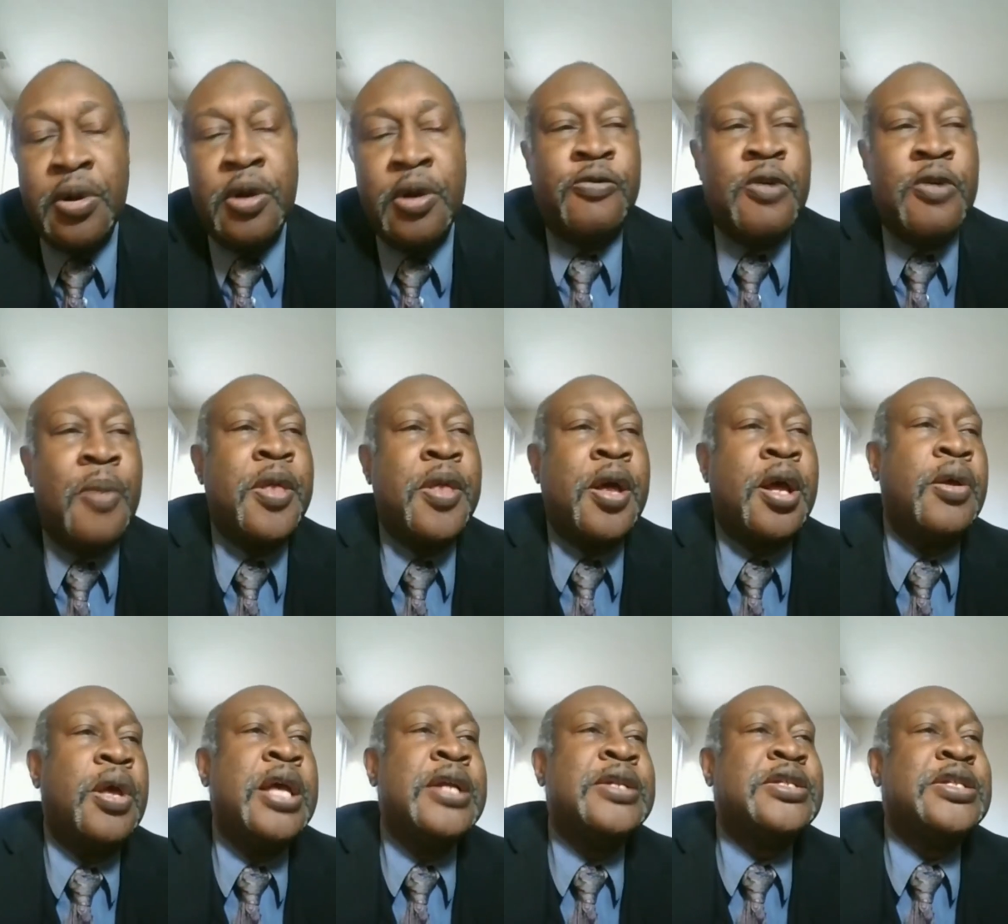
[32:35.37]
from the
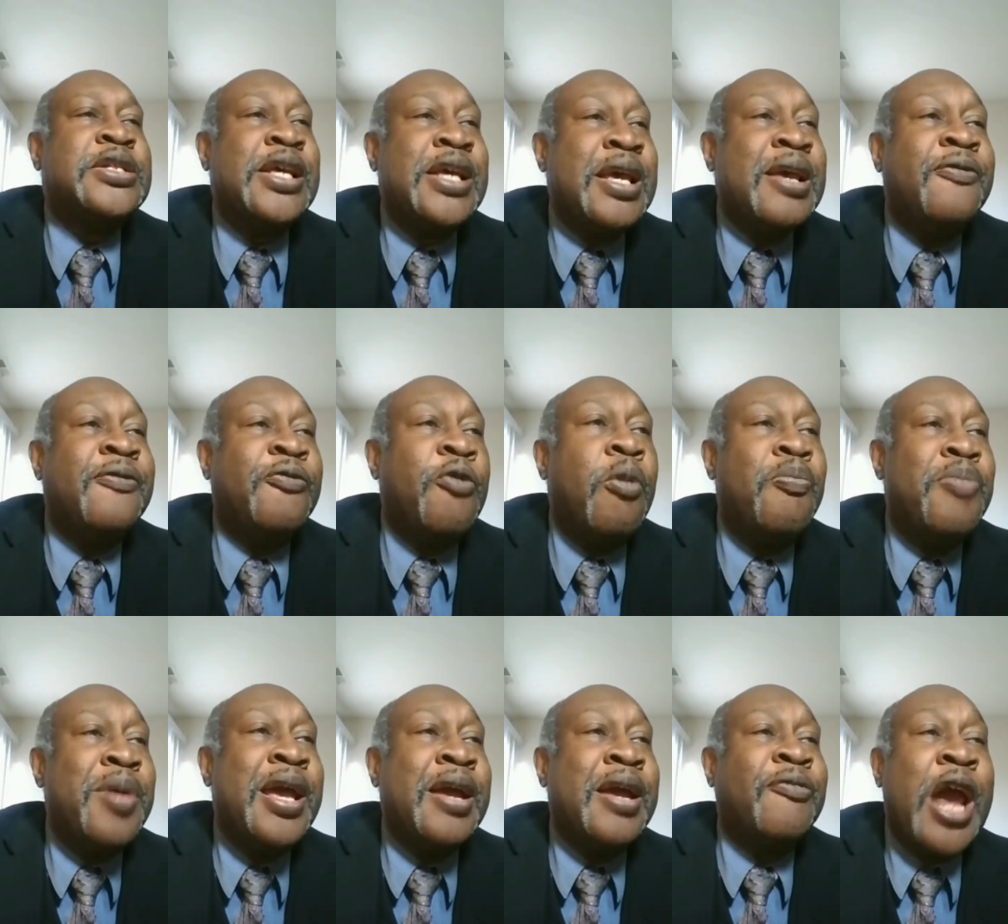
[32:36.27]
NCE for
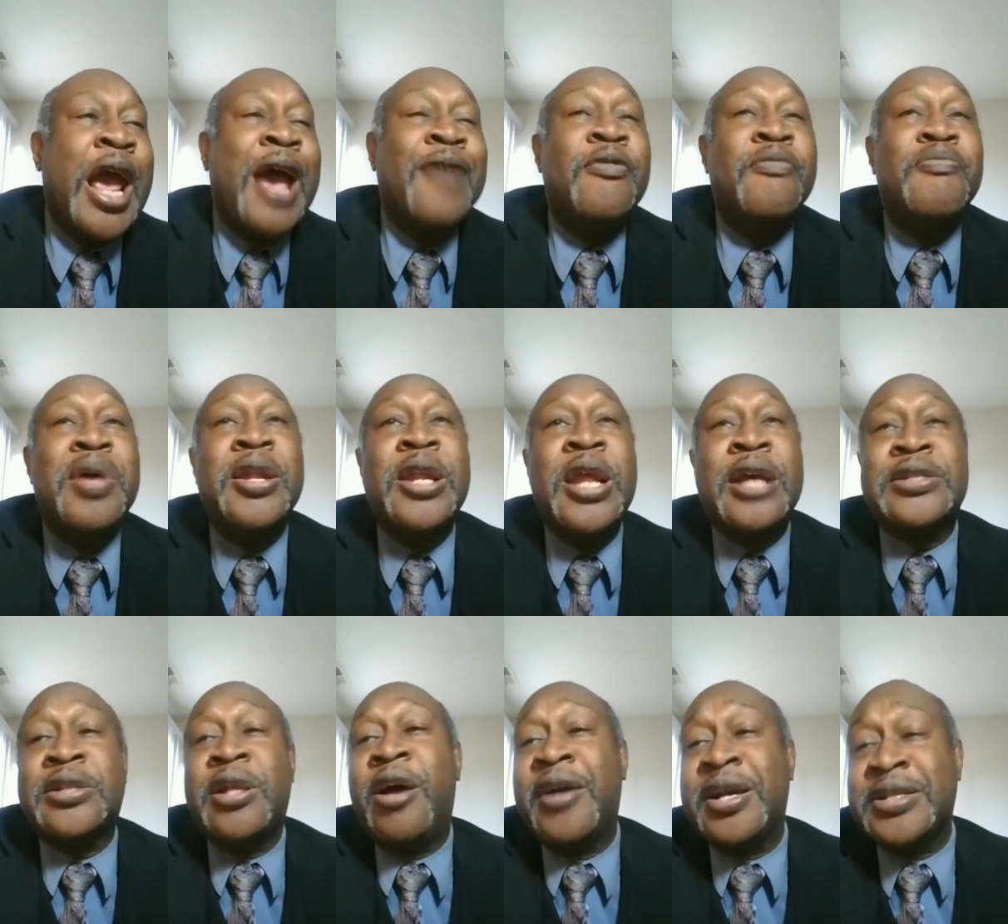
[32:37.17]
being for having been there as
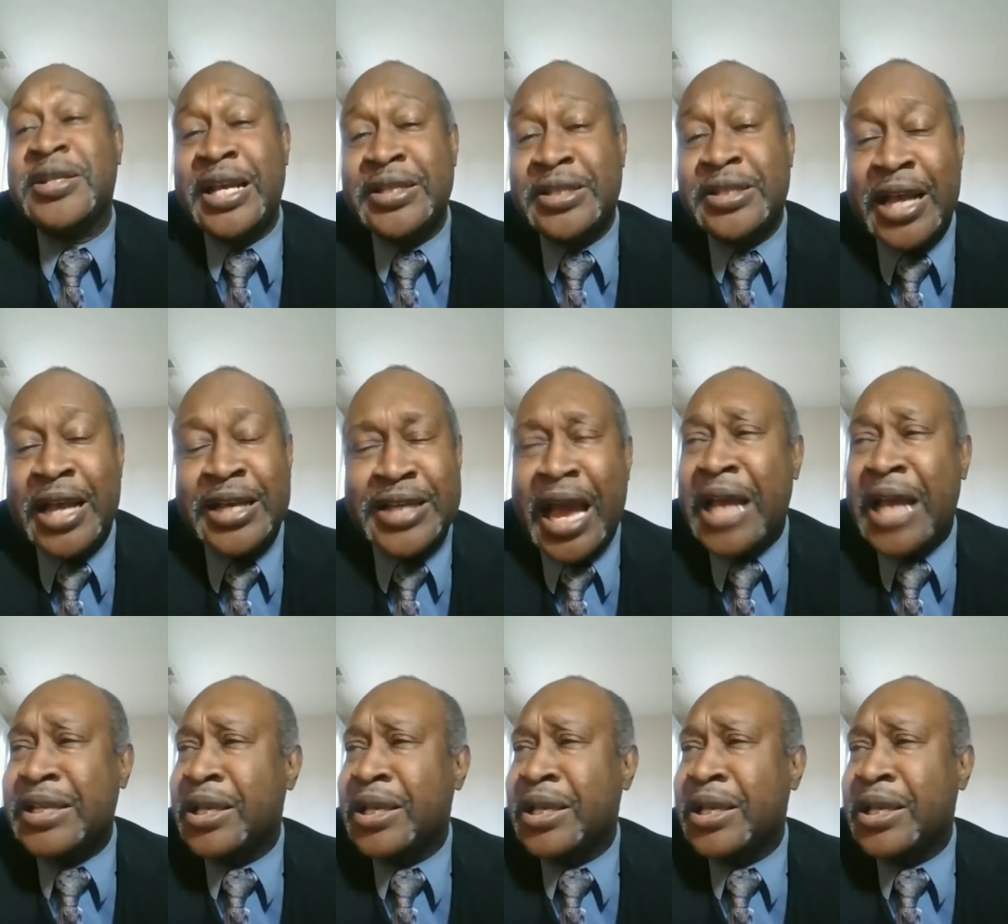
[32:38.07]
long as I I,